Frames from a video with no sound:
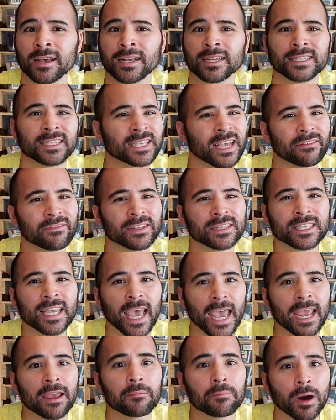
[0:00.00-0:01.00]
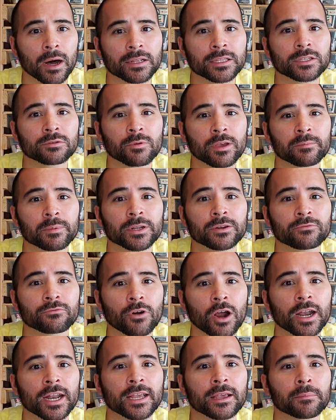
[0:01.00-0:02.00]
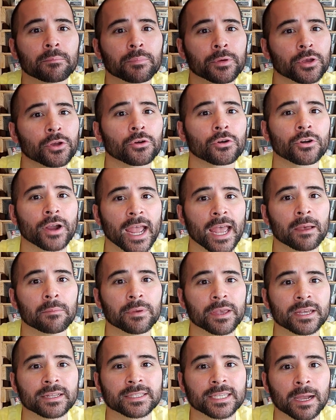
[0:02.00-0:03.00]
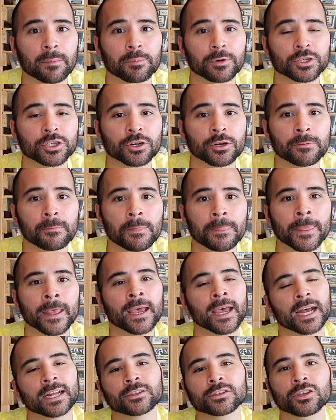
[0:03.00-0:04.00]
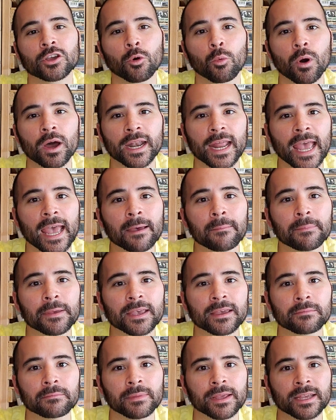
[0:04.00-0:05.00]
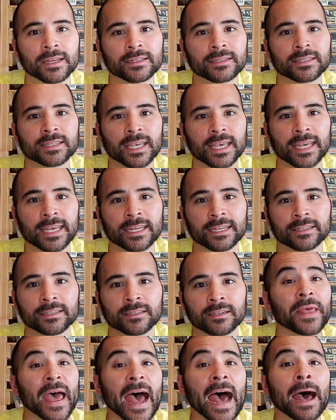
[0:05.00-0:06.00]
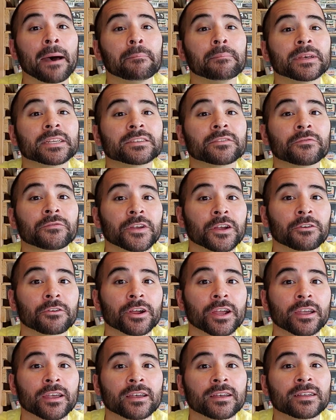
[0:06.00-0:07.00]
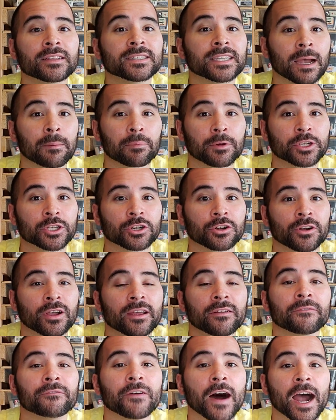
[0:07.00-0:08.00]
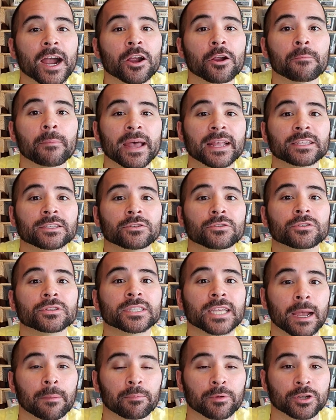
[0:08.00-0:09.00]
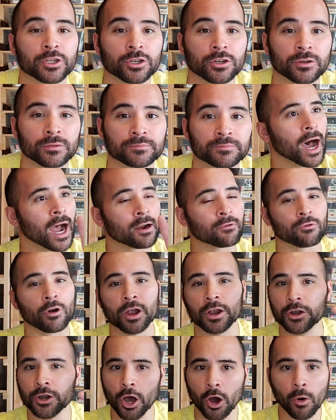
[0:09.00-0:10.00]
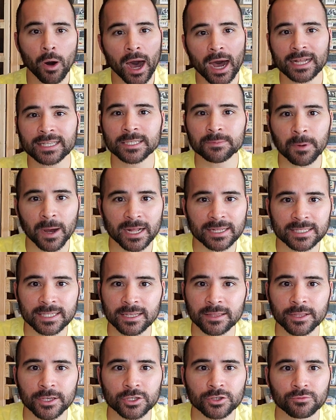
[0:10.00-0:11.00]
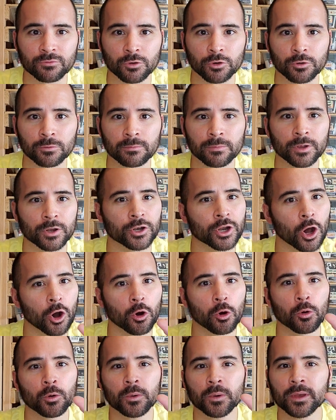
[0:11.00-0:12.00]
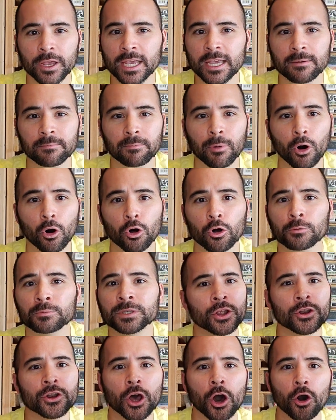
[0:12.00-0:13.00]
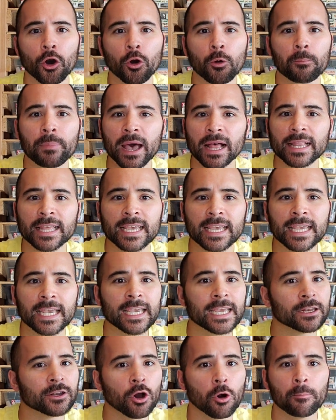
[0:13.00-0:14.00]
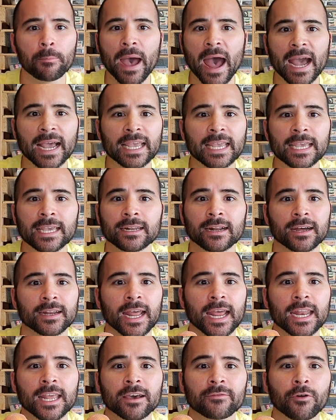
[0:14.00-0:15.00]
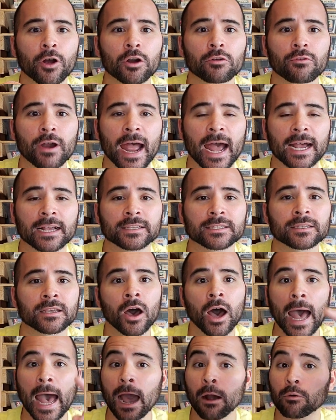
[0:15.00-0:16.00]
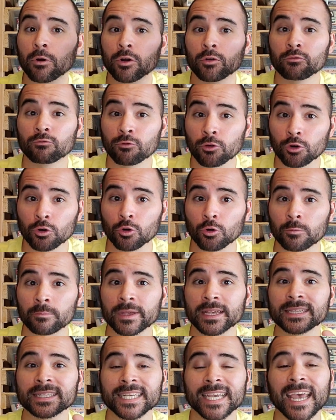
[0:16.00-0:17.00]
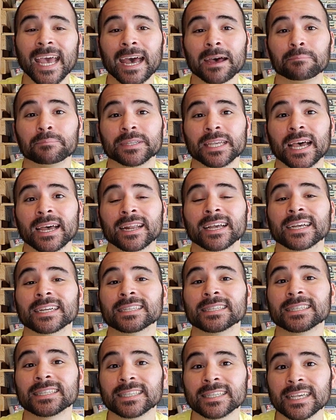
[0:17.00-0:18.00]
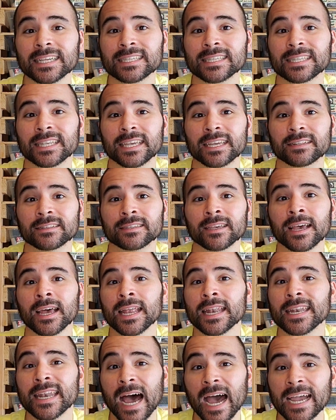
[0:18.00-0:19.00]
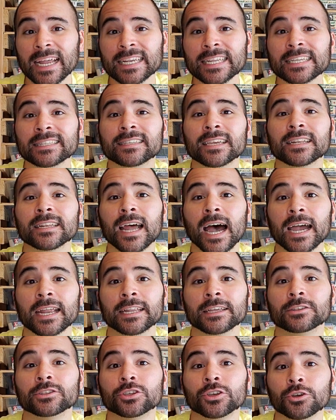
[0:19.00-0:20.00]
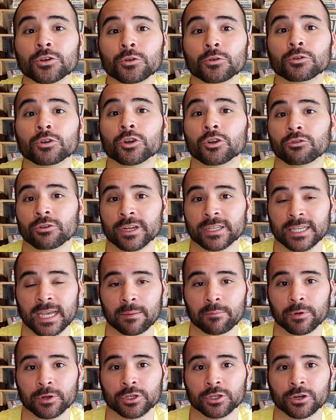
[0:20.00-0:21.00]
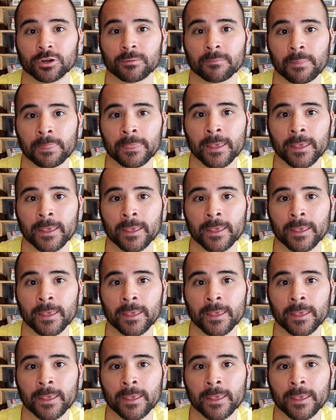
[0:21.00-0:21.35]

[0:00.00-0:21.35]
7 to 8 months. We've been running pure ambient temperature. And so what ambient means is atmospheric temperature, environmental temperature. I run no hot spots in this room, no heat bulbs, no belly heat, no back heat on any of our racks. Our room is kept at a consistent 90 to 92 degree temperature.